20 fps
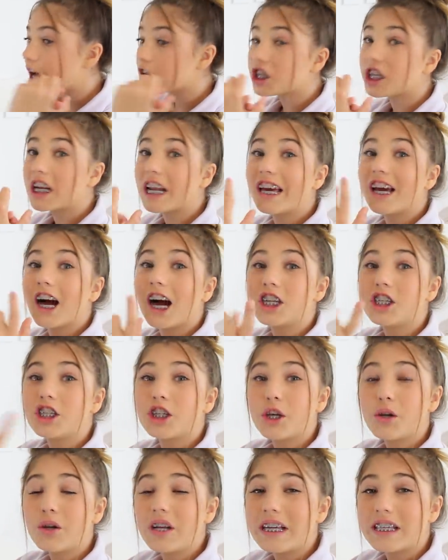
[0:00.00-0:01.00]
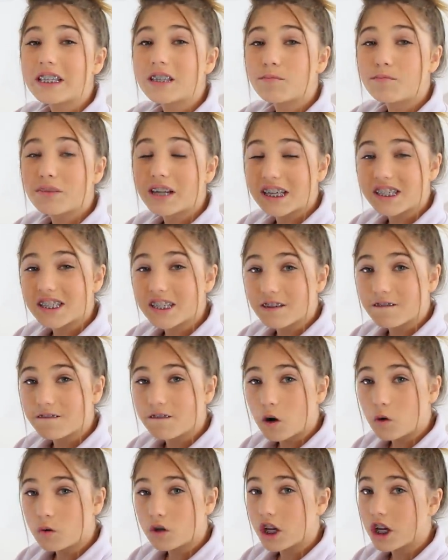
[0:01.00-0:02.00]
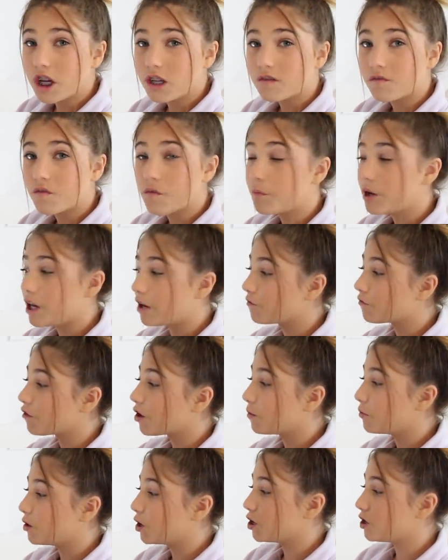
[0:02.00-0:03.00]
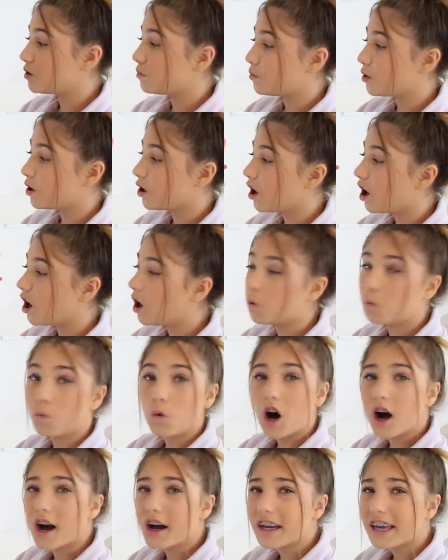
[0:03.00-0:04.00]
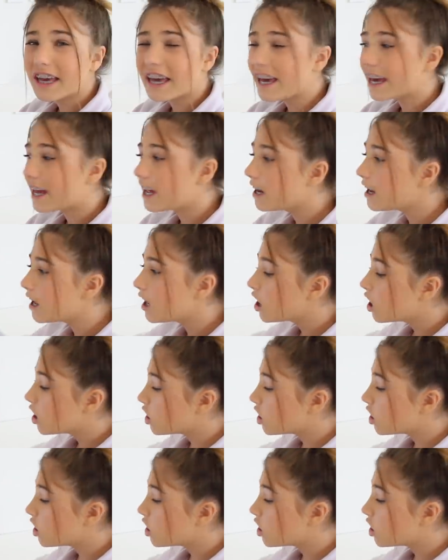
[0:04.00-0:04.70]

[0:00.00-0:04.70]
Actually, I do need some plastic folders for me and Romeo to put our work in.